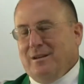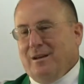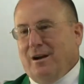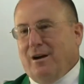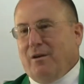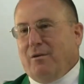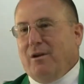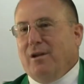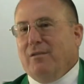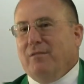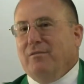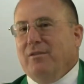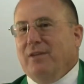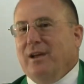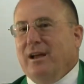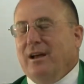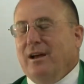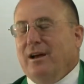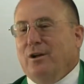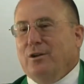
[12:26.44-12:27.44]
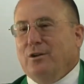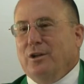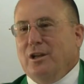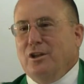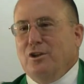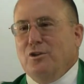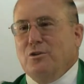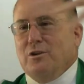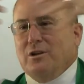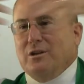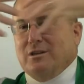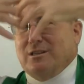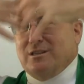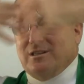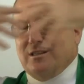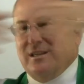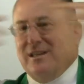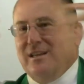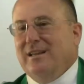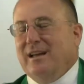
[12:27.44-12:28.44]
are unveiled and you can
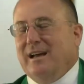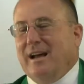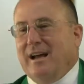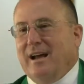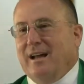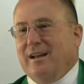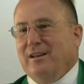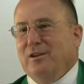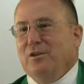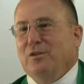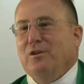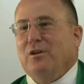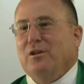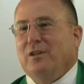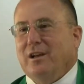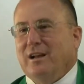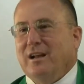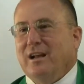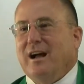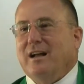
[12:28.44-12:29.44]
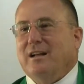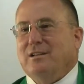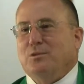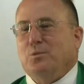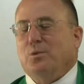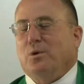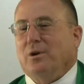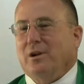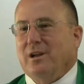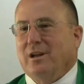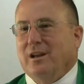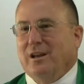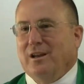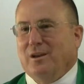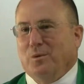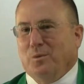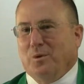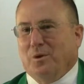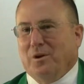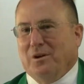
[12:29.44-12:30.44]
see that, you know that God's working
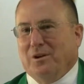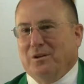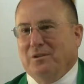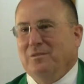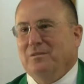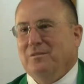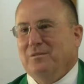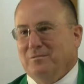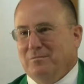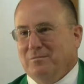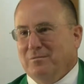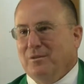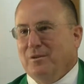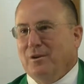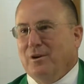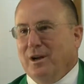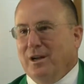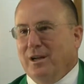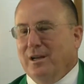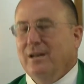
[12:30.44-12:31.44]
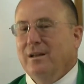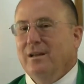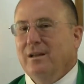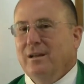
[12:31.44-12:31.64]
in the world, right?